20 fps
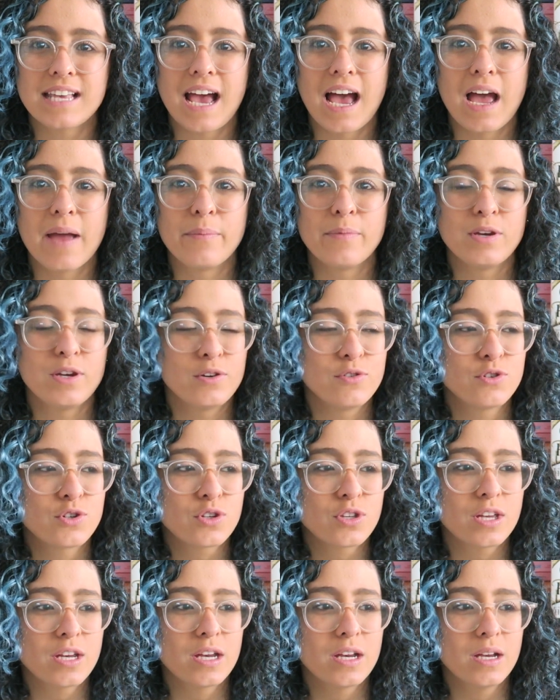I'm
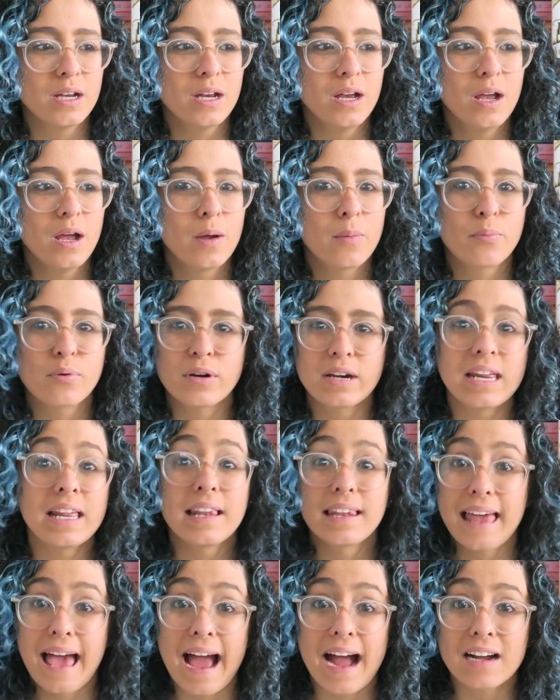usually pretty
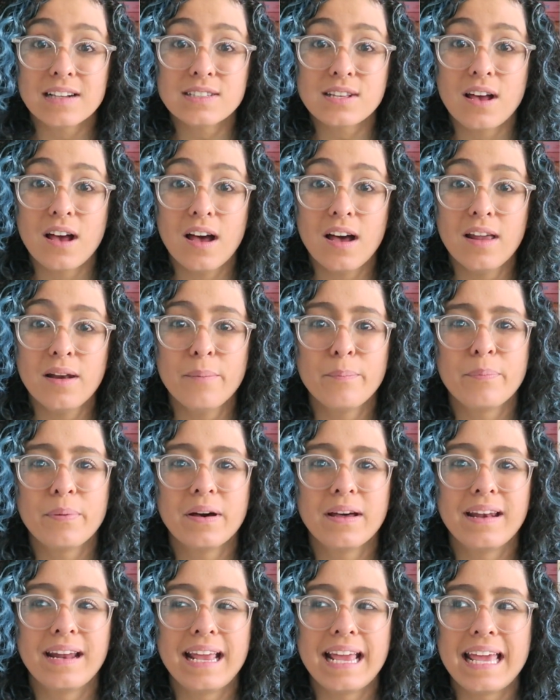lax on,
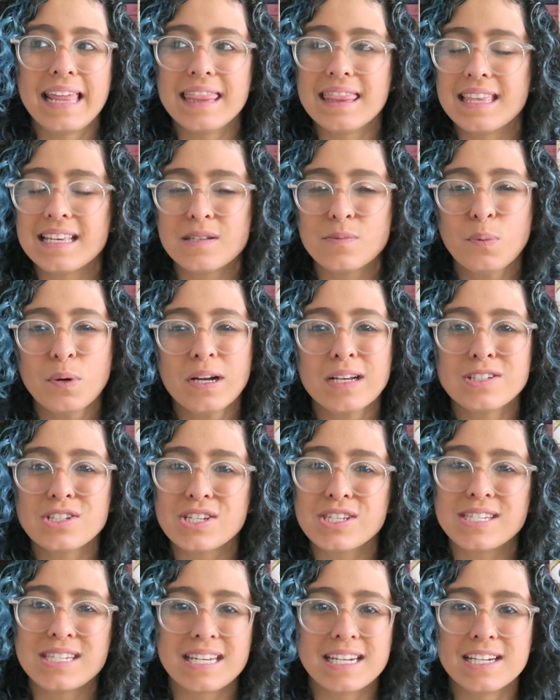but in this book it
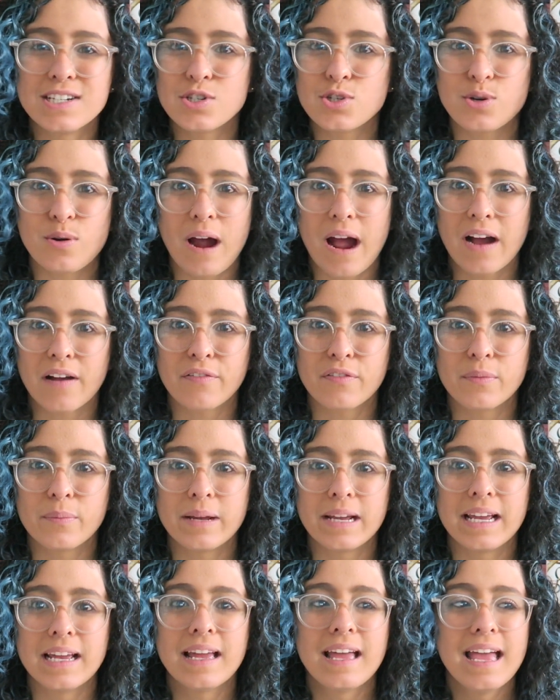just didn't track for
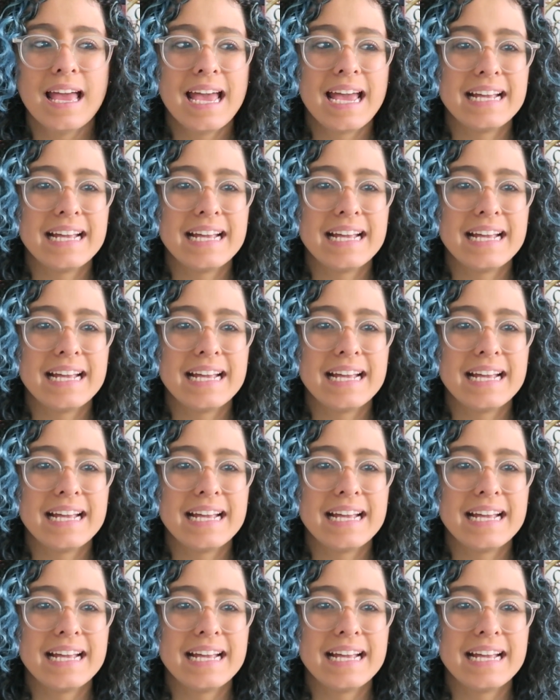me.